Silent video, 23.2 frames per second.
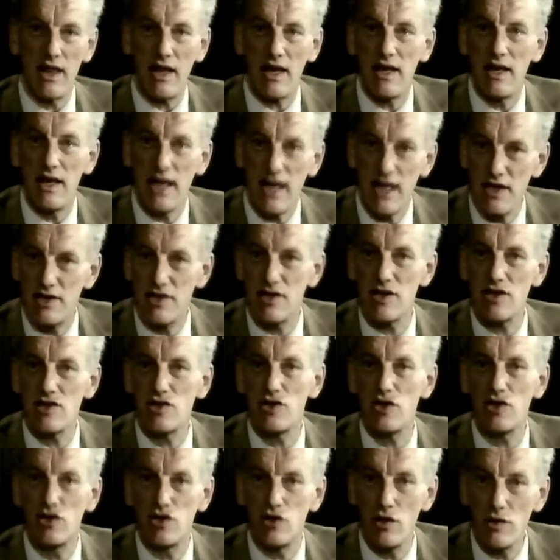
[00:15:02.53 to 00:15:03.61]
that leads us
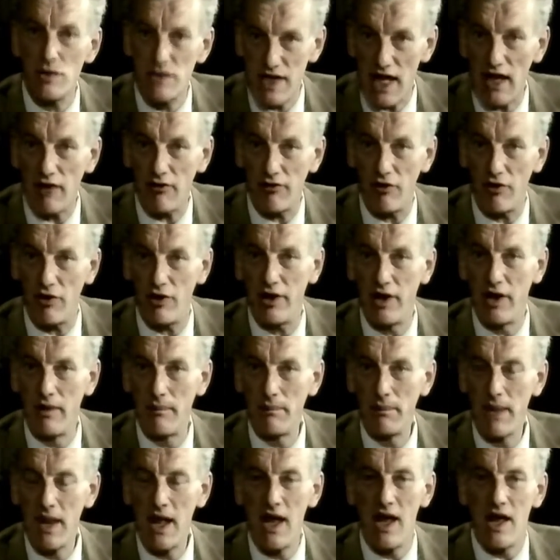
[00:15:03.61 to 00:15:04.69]
to true selfhood,
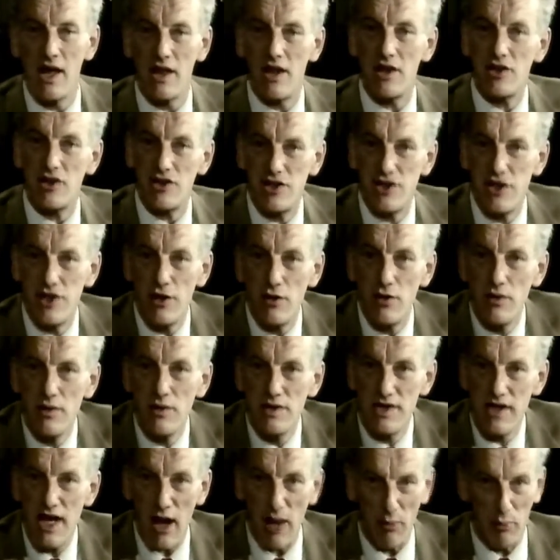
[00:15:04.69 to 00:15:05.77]
that
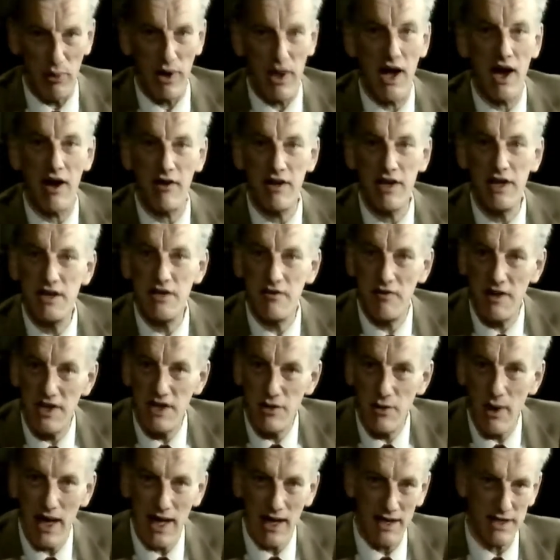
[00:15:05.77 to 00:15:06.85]
tunes up our
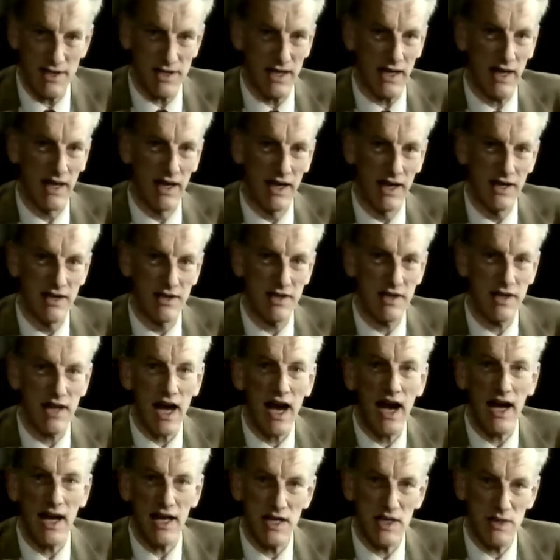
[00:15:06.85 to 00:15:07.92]
individuality to the
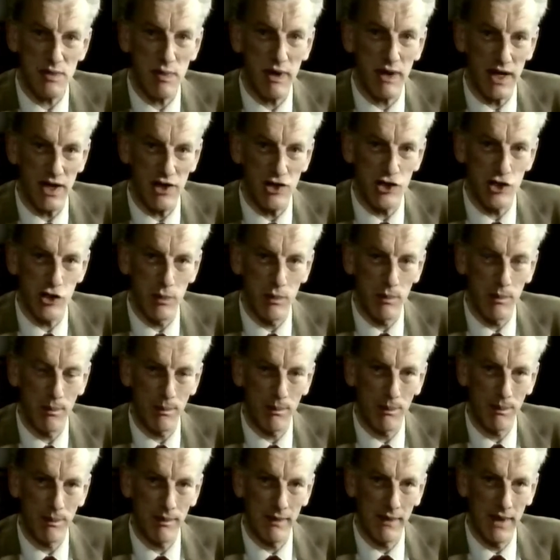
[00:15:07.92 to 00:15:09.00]
highest pitch.
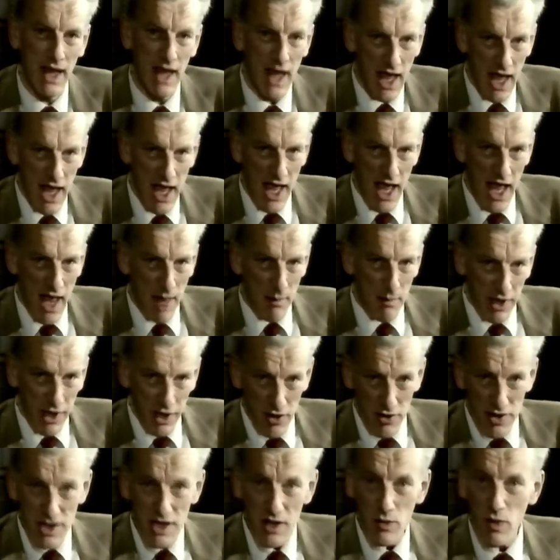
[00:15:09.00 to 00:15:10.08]
And
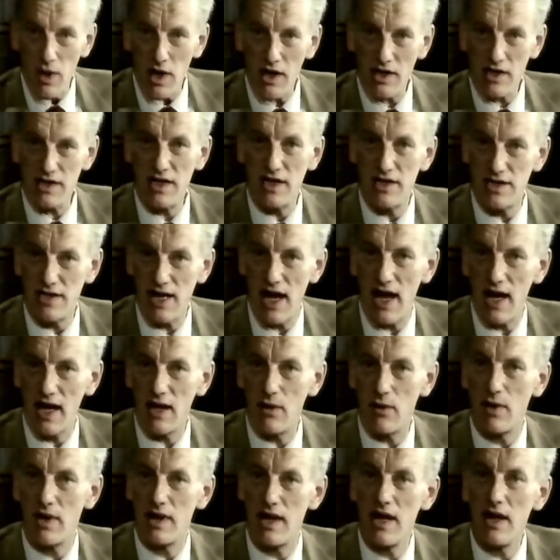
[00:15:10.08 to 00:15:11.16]
because he works entirely
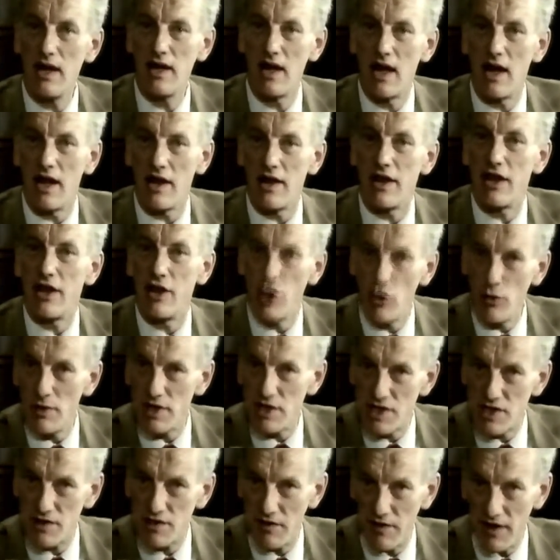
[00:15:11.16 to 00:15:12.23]
within the
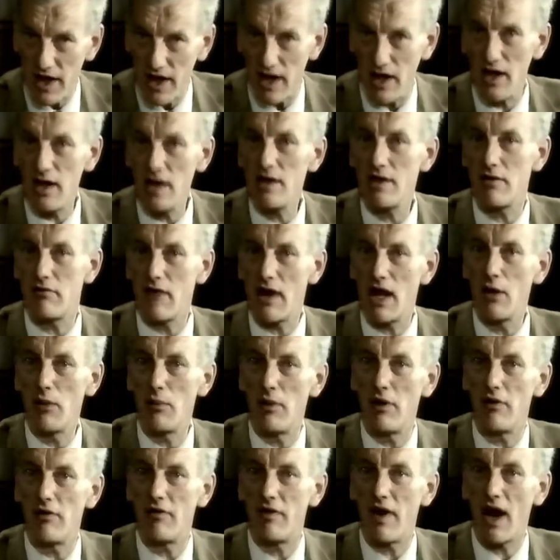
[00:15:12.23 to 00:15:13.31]
human sphere, the
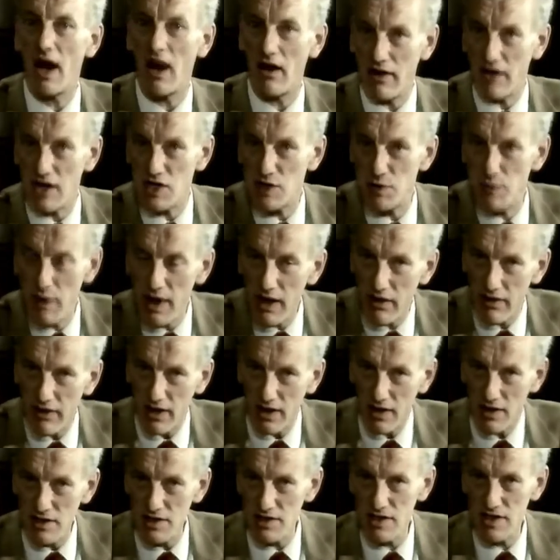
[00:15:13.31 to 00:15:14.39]
realm of our
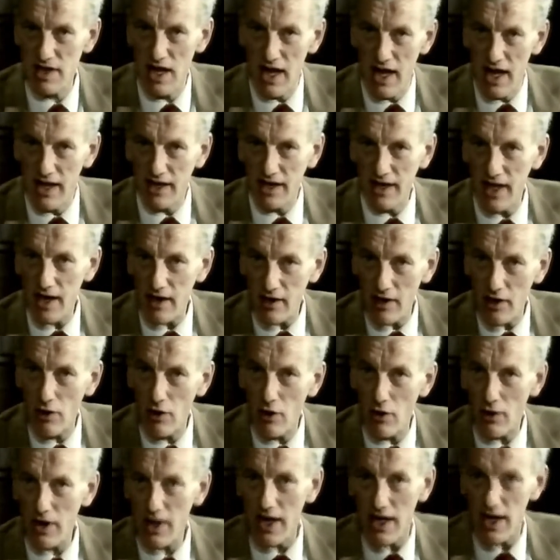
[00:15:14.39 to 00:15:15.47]
experience,
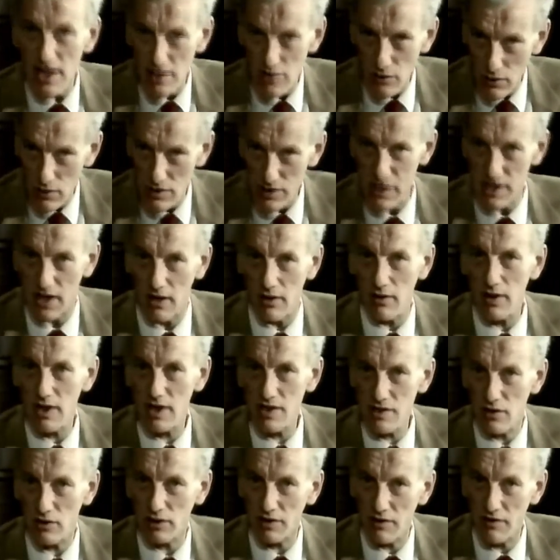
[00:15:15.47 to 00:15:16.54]
Kierkegaard is also a
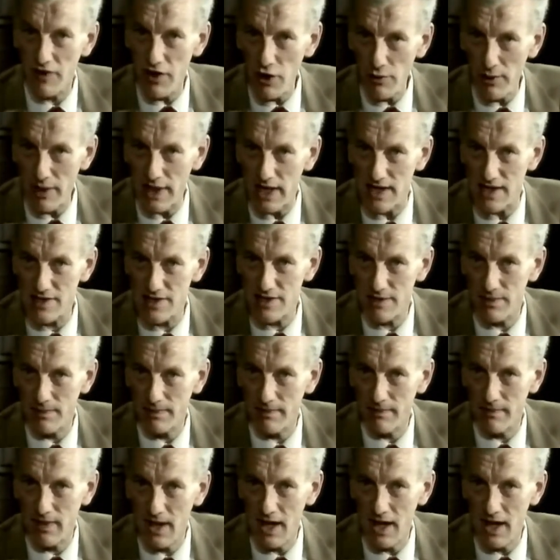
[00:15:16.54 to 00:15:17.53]
sort of humanist.